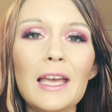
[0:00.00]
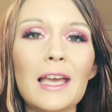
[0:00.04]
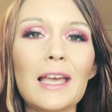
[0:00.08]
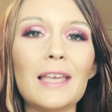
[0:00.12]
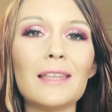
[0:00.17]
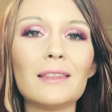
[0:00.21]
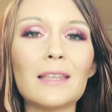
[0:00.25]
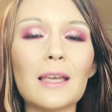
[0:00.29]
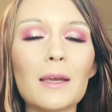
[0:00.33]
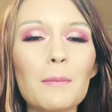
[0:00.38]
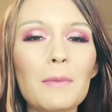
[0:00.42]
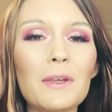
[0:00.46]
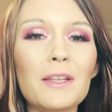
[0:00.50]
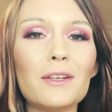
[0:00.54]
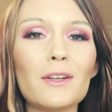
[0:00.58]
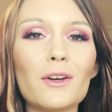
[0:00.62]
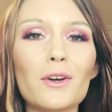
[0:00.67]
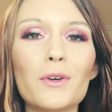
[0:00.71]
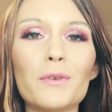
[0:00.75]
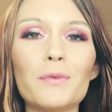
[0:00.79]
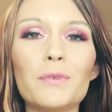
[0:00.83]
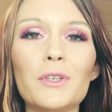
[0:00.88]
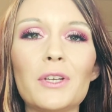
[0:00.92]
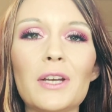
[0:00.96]
And let me
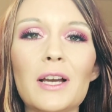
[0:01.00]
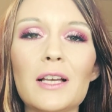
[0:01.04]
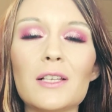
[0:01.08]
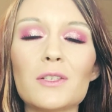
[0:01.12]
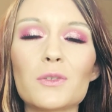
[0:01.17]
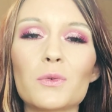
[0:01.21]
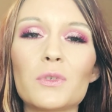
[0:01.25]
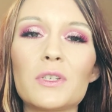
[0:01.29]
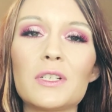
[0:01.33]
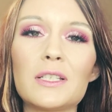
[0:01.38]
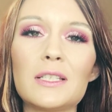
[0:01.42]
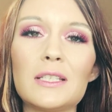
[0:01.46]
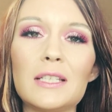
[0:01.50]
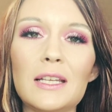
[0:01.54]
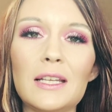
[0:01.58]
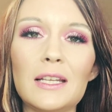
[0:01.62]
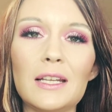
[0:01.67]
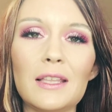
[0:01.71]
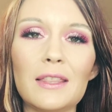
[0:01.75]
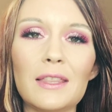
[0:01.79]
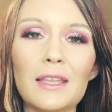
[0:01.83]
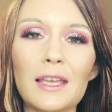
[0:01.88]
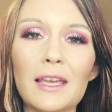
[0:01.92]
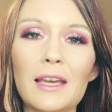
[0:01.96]
know if you guys want to see
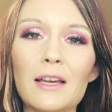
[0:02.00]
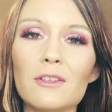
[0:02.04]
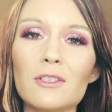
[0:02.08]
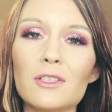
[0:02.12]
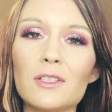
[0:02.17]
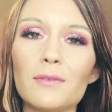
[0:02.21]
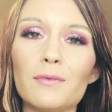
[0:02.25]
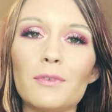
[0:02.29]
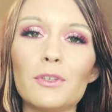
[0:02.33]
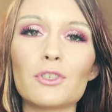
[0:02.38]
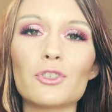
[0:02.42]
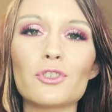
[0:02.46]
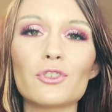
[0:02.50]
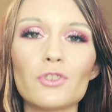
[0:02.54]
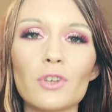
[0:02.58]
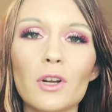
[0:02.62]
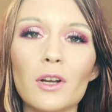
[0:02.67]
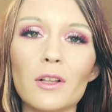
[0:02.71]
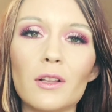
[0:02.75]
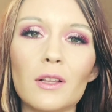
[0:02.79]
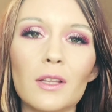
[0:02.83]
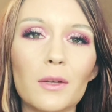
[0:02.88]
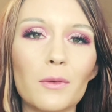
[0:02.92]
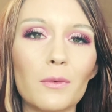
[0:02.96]
anything else. If you're
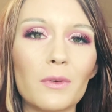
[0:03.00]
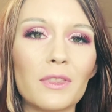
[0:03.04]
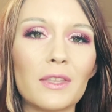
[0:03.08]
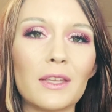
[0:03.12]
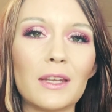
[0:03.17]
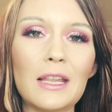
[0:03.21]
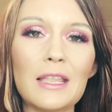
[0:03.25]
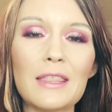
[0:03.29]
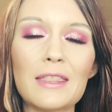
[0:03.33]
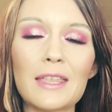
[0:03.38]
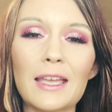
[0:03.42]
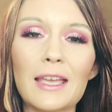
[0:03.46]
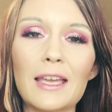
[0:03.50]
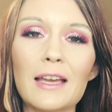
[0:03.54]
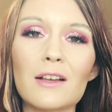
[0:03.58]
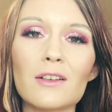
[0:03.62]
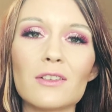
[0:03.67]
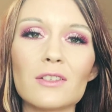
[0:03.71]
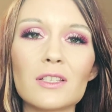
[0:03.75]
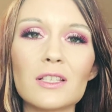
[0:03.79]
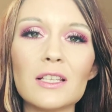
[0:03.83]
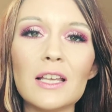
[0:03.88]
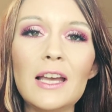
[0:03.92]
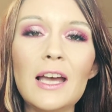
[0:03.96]
struggling with anything
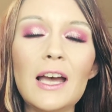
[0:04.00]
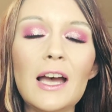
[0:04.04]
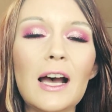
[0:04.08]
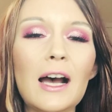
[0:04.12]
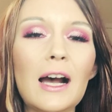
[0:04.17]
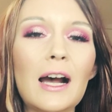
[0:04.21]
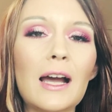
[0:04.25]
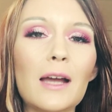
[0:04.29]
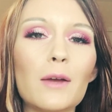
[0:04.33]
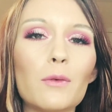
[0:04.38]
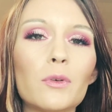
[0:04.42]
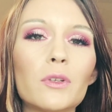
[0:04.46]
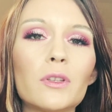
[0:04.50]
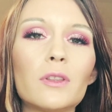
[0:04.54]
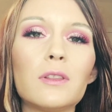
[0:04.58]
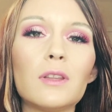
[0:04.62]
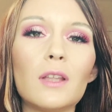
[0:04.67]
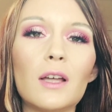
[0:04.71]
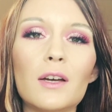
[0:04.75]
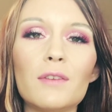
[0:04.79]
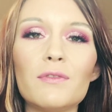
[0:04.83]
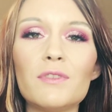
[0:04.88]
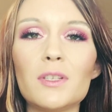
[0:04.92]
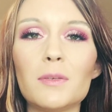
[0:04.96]
else, I would
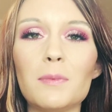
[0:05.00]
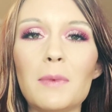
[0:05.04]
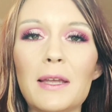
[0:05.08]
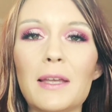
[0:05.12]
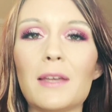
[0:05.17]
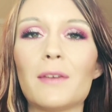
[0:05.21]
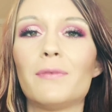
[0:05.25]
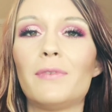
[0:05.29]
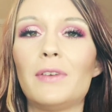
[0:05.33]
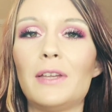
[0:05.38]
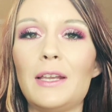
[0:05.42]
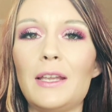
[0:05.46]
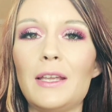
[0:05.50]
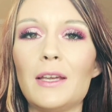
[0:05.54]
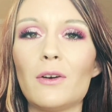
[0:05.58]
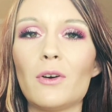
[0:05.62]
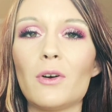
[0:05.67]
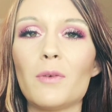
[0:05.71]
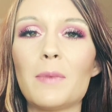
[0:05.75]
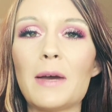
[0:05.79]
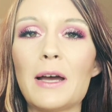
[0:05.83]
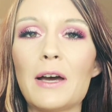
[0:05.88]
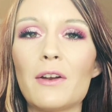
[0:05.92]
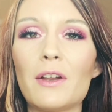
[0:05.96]
love to make a video
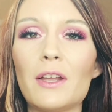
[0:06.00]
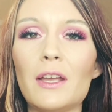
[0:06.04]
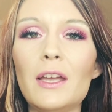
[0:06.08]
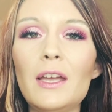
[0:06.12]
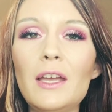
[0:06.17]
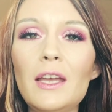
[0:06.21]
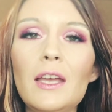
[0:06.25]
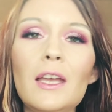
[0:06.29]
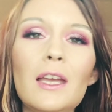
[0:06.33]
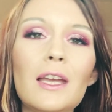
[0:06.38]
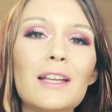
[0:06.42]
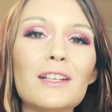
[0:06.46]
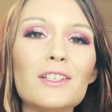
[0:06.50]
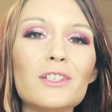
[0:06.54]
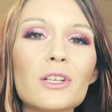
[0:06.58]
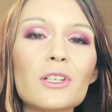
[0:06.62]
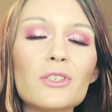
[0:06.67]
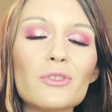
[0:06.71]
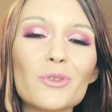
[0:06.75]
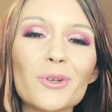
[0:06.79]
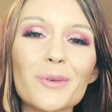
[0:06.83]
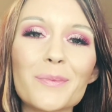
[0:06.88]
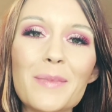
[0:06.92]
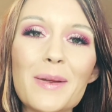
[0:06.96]
about it. And
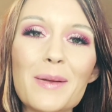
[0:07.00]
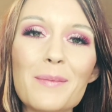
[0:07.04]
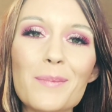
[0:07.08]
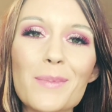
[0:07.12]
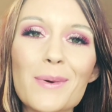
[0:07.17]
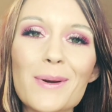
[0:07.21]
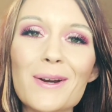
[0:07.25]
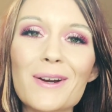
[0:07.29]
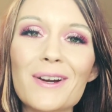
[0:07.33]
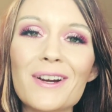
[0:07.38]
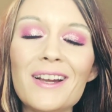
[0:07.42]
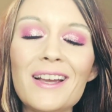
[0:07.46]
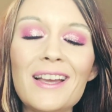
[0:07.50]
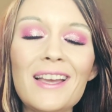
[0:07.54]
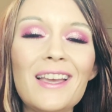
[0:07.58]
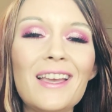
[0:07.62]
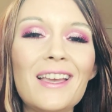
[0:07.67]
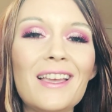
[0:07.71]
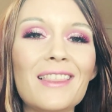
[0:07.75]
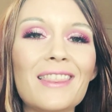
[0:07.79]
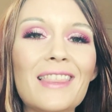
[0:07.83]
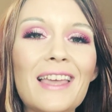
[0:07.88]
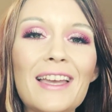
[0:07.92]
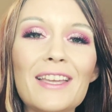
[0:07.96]
just remember
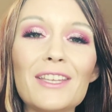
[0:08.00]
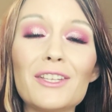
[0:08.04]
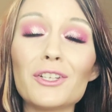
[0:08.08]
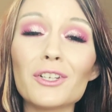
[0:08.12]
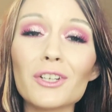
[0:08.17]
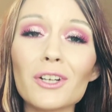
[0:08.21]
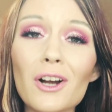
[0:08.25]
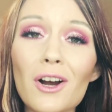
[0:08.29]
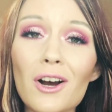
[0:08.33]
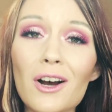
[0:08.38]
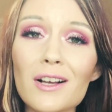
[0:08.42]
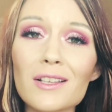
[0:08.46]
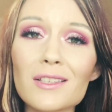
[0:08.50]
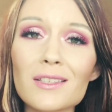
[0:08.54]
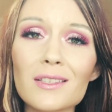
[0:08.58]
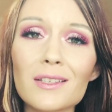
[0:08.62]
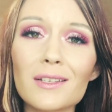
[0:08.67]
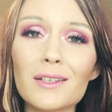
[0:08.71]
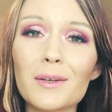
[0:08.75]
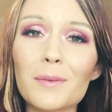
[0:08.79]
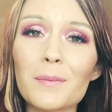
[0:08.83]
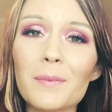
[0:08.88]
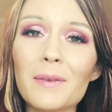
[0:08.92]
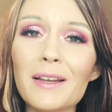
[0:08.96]
that you're
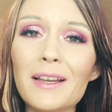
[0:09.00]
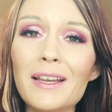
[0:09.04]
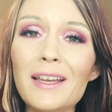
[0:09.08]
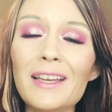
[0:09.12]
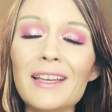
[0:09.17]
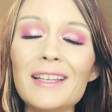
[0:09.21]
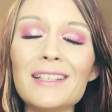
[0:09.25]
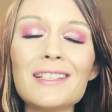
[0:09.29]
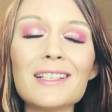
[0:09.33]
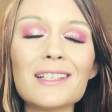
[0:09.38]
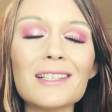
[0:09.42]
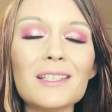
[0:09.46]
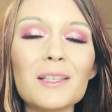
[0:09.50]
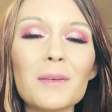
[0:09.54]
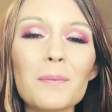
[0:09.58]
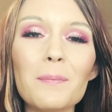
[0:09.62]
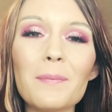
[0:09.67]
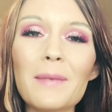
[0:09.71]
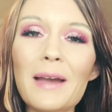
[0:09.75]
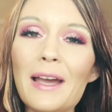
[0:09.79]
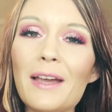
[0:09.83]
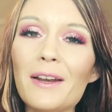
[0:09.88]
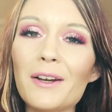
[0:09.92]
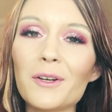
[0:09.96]
awesome. Doesn't
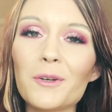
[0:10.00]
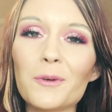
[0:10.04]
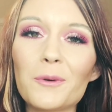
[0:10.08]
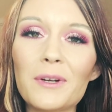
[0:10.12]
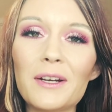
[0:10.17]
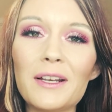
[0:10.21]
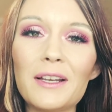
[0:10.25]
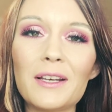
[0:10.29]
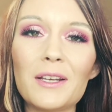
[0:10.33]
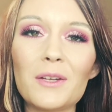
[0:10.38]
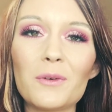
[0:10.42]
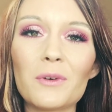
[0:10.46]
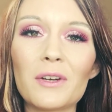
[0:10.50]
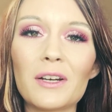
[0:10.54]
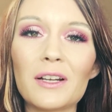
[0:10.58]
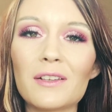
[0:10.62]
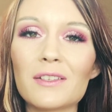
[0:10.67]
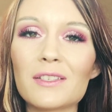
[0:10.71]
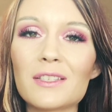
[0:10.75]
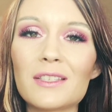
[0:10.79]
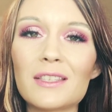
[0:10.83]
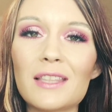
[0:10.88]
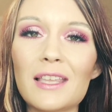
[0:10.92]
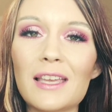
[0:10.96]
matter what anyone
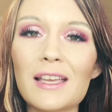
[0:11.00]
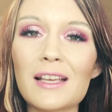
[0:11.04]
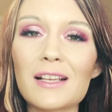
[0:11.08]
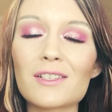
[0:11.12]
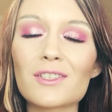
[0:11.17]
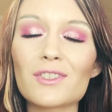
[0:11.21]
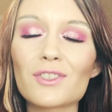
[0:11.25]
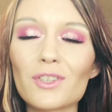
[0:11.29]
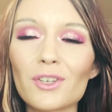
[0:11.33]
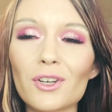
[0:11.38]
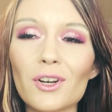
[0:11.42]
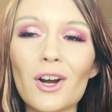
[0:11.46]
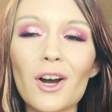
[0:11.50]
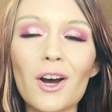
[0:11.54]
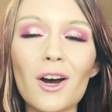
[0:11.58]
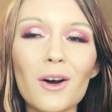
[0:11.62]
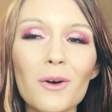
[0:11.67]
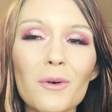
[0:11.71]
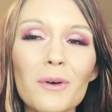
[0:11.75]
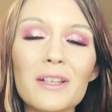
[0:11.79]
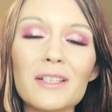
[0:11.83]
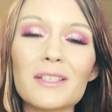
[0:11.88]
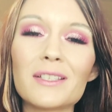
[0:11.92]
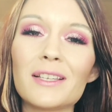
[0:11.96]
else thinks. They're
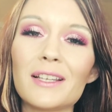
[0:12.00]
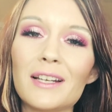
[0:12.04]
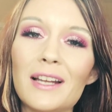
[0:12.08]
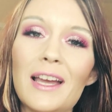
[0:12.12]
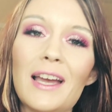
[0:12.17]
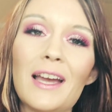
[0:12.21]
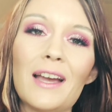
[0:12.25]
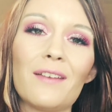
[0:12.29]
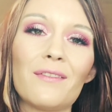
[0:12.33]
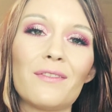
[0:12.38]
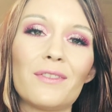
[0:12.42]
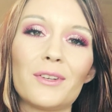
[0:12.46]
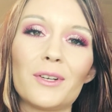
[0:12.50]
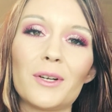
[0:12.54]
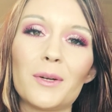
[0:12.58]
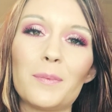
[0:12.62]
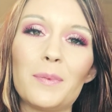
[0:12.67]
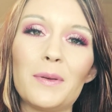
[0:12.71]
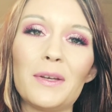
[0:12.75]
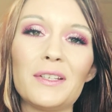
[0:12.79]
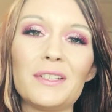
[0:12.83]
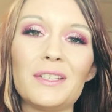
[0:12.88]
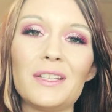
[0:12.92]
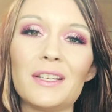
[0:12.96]
always going to have their
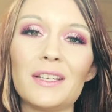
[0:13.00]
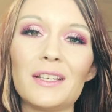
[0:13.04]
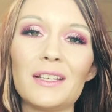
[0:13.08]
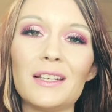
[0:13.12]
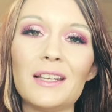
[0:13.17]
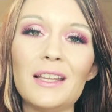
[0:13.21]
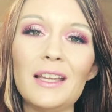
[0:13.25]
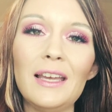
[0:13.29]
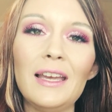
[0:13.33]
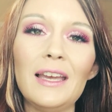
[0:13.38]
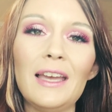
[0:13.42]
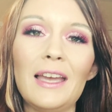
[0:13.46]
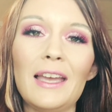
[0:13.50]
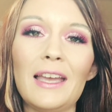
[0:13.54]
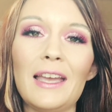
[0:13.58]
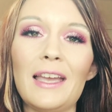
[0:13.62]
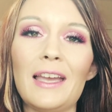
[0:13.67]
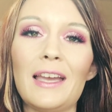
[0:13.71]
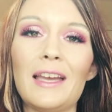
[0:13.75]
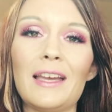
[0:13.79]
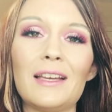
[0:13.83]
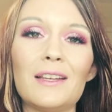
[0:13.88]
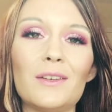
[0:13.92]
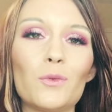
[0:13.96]
opinion,
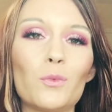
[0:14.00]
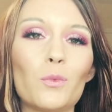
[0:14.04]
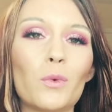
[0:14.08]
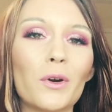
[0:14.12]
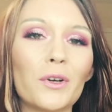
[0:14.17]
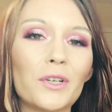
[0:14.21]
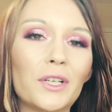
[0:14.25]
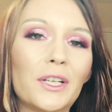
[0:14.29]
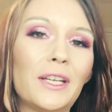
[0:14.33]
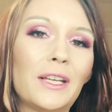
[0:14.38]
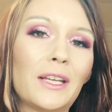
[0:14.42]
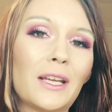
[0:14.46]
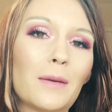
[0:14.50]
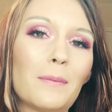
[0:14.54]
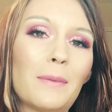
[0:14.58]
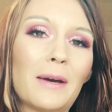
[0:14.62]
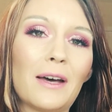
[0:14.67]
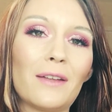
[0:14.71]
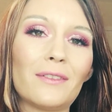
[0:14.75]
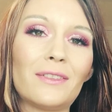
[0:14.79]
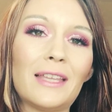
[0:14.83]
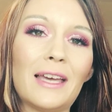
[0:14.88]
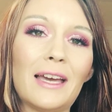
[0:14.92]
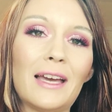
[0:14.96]
and worrying
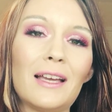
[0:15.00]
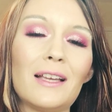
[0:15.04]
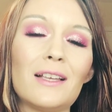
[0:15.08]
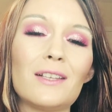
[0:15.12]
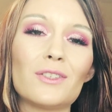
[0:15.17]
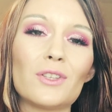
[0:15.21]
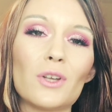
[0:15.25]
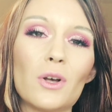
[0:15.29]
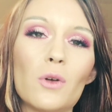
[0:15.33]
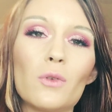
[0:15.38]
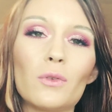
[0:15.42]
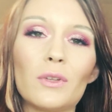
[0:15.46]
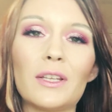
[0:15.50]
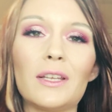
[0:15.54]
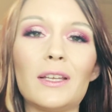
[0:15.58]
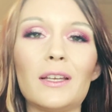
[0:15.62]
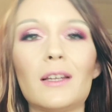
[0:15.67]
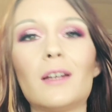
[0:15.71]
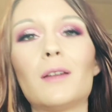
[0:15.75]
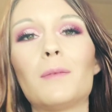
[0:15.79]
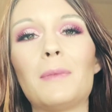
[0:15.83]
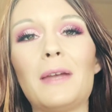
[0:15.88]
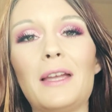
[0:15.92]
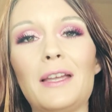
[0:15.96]
about that is only
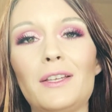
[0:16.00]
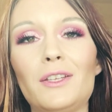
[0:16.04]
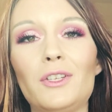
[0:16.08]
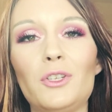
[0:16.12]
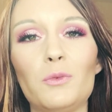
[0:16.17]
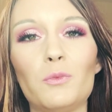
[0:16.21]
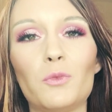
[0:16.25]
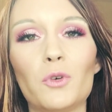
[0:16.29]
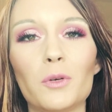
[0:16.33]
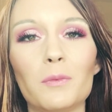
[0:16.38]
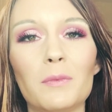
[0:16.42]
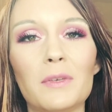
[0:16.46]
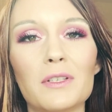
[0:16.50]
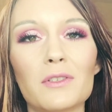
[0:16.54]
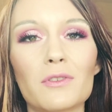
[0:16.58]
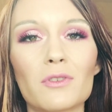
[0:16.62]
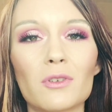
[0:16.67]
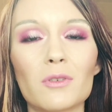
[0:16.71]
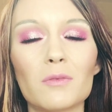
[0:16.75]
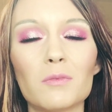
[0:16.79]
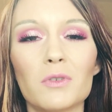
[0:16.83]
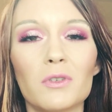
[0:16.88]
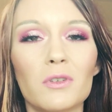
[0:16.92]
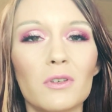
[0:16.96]
going to make you more
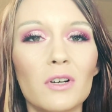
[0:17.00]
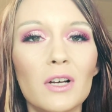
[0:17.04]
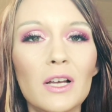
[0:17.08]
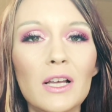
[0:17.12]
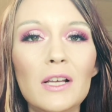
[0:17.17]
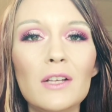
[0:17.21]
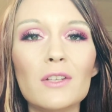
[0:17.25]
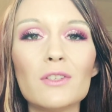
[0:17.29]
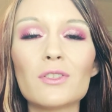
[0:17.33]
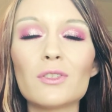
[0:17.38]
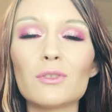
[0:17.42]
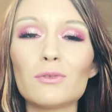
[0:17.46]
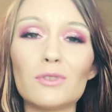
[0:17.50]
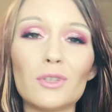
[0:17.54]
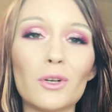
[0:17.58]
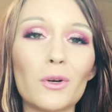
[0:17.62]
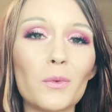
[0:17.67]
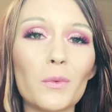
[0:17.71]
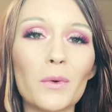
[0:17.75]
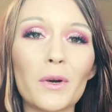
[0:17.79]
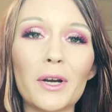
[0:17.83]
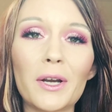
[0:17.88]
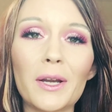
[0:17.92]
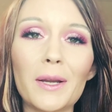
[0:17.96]
miserable. So
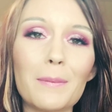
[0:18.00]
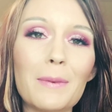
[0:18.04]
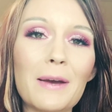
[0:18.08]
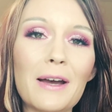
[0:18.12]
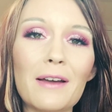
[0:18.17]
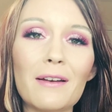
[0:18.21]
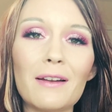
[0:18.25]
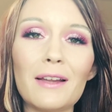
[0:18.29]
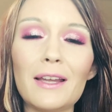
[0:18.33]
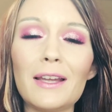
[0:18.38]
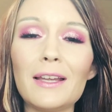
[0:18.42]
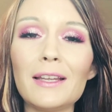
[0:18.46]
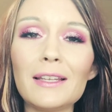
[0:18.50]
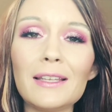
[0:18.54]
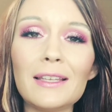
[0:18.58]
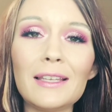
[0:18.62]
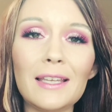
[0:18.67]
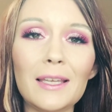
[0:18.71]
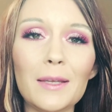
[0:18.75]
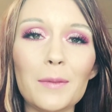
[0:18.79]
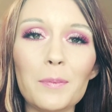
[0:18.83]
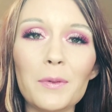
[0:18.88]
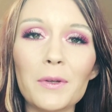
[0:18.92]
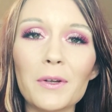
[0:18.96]
don't worry about it.
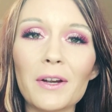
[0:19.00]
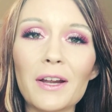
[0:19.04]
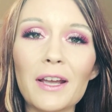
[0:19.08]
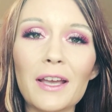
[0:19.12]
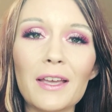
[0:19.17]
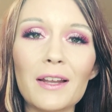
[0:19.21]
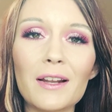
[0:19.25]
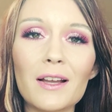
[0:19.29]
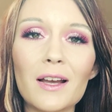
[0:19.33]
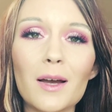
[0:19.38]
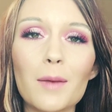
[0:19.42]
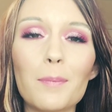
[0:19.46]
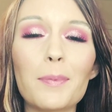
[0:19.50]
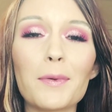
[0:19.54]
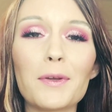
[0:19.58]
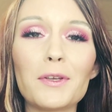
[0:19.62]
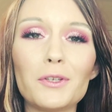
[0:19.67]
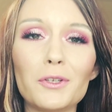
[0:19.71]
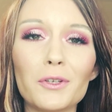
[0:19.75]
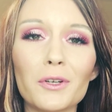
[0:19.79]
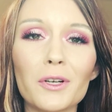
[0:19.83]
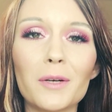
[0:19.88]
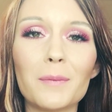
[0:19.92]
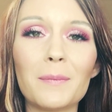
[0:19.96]
Keep your head up. You're